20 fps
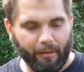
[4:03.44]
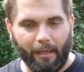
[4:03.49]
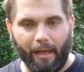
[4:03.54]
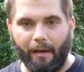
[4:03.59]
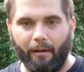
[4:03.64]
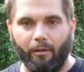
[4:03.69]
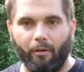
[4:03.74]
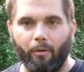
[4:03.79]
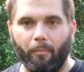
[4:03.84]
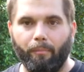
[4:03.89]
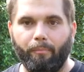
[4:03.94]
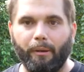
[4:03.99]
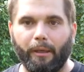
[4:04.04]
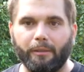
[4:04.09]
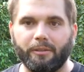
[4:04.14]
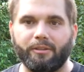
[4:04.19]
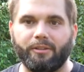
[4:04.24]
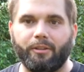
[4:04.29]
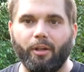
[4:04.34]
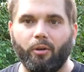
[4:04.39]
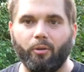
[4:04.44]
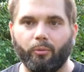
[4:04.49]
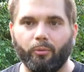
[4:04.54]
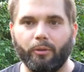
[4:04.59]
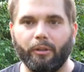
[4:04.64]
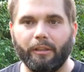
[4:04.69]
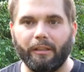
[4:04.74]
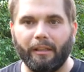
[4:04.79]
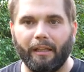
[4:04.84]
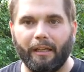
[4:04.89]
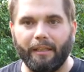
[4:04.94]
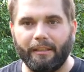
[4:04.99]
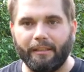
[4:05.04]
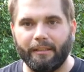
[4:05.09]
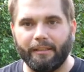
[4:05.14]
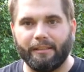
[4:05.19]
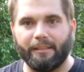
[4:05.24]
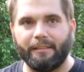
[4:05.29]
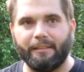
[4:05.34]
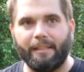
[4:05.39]
I don't know, belts don't really like
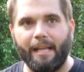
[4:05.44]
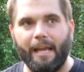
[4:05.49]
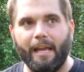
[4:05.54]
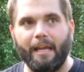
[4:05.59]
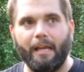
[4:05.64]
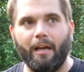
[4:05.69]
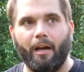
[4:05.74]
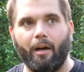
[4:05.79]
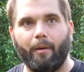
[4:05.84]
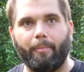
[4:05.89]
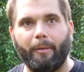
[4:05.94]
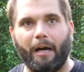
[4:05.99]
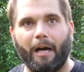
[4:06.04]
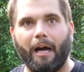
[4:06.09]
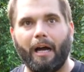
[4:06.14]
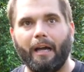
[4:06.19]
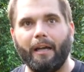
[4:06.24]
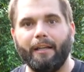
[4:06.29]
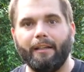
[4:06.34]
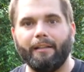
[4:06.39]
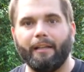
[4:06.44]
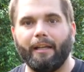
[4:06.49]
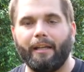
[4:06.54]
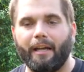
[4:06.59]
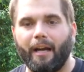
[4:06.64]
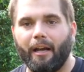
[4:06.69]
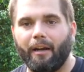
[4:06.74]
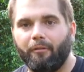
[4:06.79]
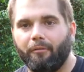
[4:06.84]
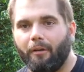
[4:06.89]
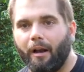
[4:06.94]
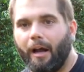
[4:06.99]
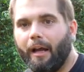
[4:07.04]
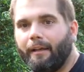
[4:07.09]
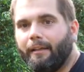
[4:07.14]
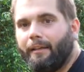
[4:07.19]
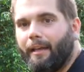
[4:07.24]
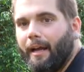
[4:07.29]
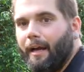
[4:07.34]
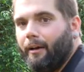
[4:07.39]
to stay up high. They kind of
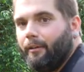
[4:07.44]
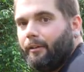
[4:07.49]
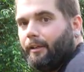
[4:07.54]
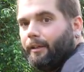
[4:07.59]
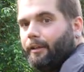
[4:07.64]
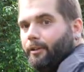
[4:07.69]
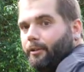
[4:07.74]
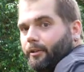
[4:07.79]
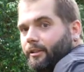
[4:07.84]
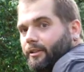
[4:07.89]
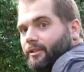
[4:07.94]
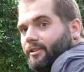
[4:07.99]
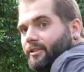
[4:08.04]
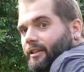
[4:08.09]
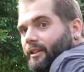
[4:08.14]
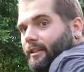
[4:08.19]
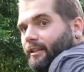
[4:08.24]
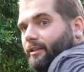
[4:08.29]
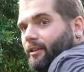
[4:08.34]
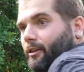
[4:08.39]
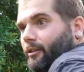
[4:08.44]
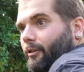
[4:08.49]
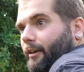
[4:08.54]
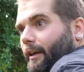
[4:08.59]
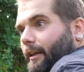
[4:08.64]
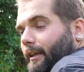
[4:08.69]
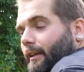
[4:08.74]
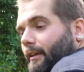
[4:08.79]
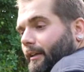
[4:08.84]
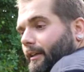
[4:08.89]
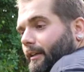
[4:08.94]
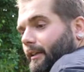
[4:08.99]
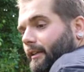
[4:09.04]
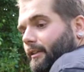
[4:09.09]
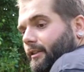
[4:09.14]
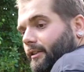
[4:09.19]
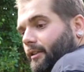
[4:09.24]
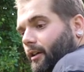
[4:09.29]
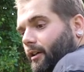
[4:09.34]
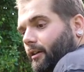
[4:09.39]
ride down. Like you can see, it's already
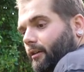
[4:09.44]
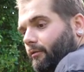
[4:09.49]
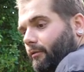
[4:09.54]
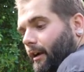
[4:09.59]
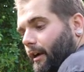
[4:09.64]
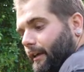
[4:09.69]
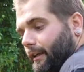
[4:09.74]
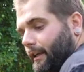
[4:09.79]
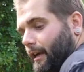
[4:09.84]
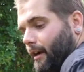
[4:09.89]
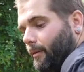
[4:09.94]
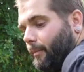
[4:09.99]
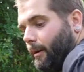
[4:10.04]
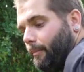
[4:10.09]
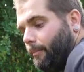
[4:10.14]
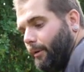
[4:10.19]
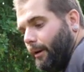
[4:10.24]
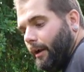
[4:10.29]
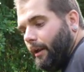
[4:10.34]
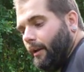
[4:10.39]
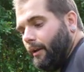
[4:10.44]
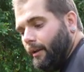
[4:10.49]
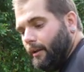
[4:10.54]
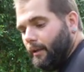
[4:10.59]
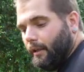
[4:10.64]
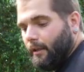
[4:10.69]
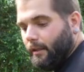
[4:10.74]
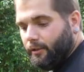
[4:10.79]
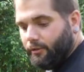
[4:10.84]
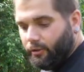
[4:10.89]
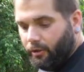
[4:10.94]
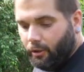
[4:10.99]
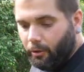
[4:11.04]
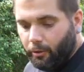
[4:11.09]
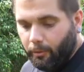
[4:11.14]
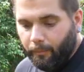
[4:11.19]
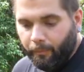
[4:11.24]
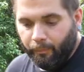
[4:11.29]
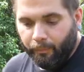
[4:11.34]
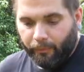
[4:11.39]
starting to ride down my butt.
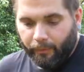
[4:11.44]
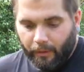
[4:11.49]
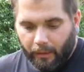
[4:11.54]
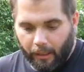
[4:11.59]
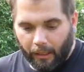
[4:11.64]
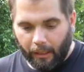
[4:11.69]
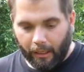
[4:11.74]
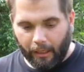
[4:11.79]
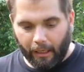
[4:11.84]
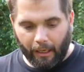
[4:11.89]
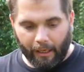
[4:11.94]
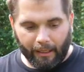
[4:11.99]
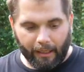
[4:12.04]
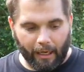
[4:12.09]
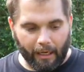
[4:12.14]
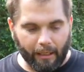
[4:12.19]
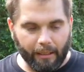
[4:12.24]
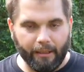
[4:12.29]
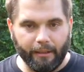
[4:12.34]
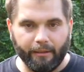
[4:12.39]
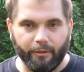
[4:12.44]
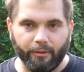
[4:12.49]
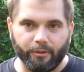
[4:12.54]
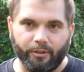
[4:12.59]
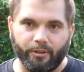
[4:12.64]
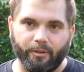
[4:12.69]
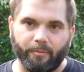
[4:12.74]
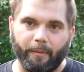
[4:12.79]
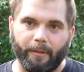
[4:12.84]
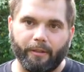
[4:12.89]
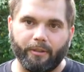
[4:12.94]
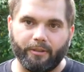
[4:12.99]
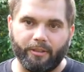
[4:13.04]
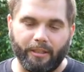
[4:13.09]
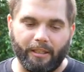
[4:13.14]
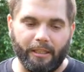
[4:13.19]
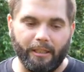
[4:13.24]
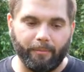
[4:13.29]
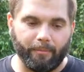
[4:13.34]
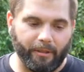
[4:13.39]
So uh, I kind of need those suspenders
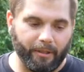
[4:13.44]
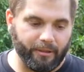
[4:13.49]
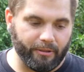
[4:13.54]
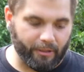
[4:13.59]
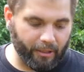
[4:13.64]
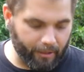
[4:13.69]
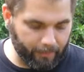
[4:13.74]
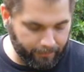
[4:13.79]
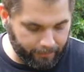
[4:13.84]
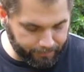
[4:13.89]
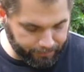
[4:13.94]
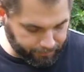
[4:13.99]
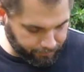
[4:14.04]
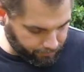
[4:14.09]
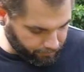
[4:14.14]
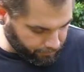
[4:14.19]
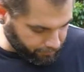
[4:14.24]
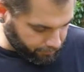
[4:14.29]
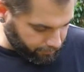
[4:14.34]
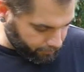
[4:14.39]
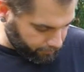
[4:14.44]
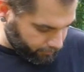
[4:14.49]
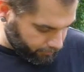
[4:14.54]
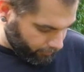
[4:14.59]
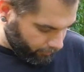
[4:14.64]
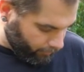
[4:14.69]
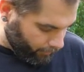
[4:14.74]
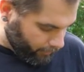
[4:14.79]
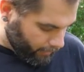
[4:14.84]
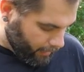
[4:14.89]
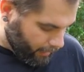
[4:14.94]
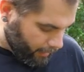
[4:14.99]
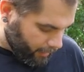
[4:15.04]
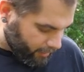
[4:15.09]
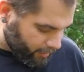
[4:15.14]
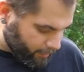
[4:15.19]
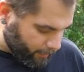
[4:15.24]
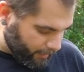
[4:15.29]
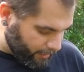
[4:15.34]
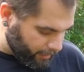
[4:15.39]
to keep things up, uh,
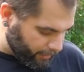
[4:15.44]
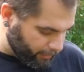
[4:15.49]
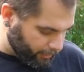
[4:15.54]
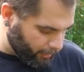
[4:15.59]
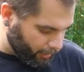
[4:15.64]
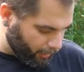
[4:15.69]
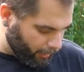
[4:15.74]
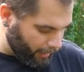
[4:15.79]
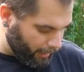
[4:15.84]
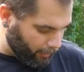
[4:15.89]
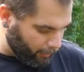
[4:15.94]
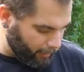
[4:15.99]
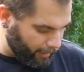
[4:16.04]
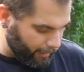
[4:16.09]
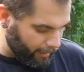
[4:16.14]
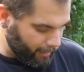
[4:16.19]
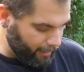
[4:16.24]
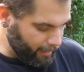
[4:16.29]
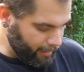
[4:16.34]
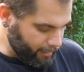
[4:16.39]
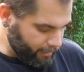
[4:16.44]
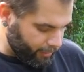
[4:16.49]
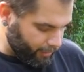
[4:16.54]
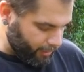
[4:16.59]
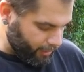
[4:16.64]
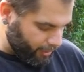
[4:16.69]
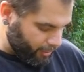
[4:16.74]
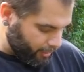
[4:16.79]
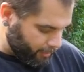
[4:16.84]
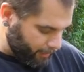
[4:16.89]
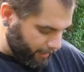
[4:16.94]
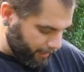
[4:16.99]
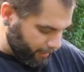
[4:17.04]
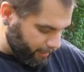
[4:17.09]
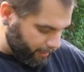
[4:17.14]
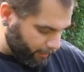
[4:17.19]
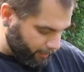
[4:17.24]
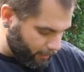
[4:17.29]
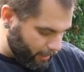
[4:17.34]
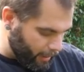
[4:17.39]
especially with all that weight. So the
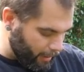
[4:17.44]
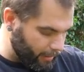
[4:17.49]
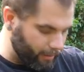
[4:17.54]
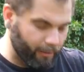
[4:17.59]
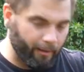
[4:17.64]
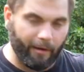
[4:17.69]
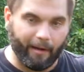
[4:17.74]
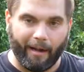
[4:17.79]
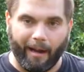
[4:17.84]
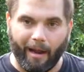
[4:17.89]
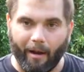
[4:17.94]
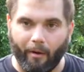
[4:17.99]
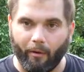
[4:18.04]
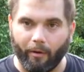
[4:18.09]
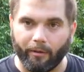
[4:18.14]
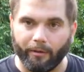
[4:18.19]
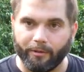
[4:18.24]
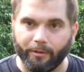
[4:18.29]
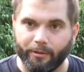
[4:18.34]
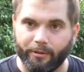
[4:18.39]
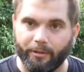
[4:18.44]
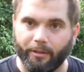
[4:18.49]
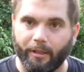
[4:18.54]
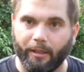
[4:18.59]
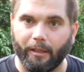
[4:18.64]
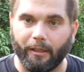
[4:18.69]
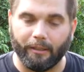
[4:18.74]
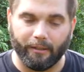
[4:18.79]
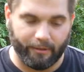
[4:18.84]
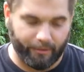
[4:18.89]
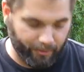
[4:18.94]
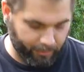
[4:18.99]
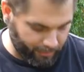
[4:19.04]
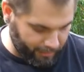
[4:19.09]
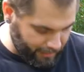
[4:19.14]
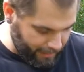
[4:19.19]
suspenders I'm rocking right now are just uh, some